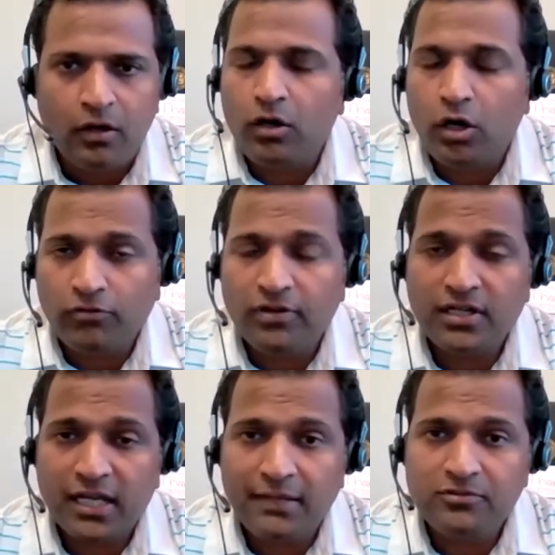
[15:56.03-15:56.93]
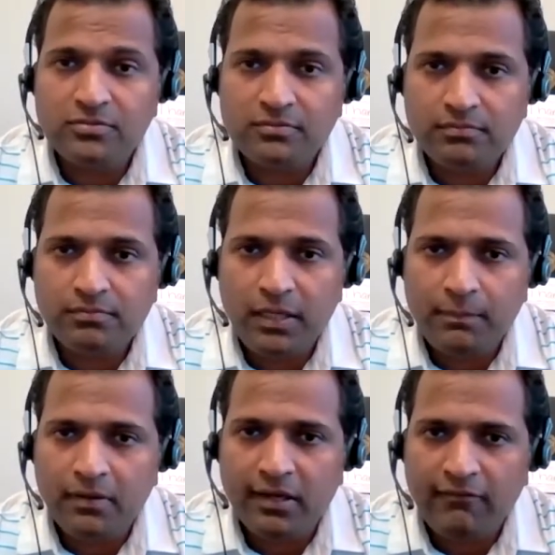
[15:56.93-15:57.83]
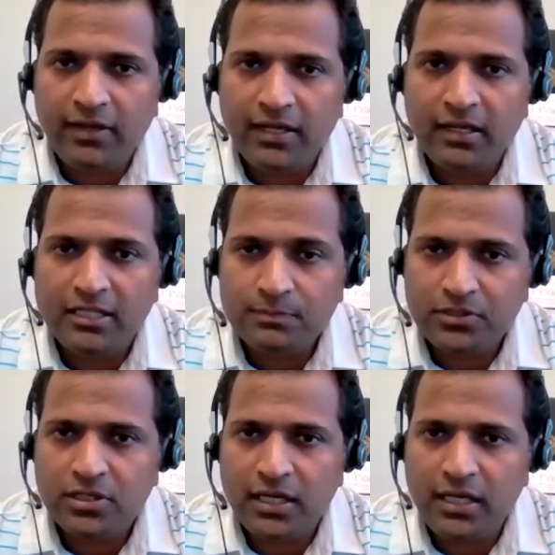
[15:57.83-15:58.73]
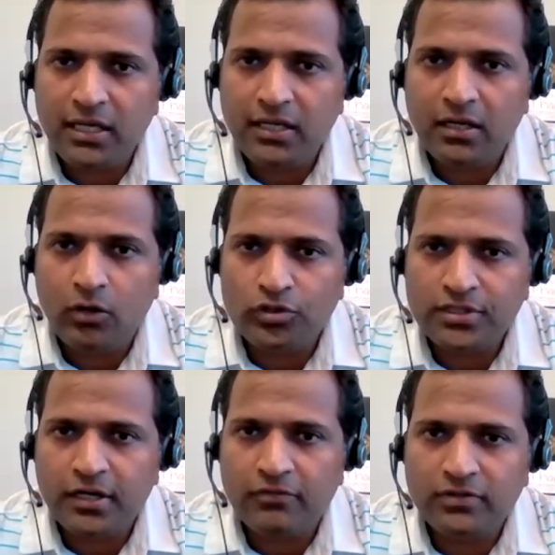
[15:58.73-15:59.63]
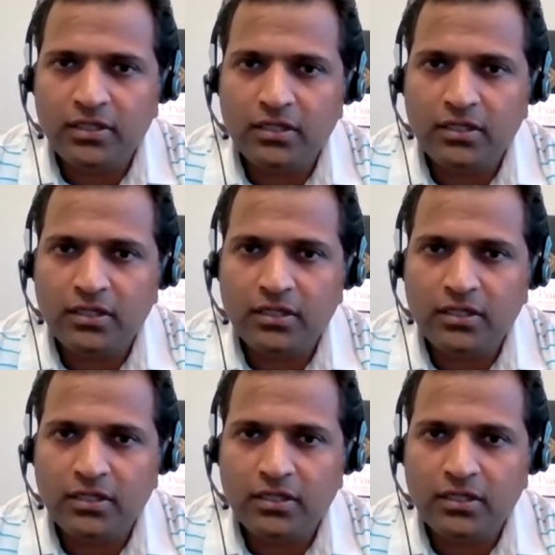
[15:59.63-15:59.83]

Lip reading: Oftentimes, people living, especially outside of the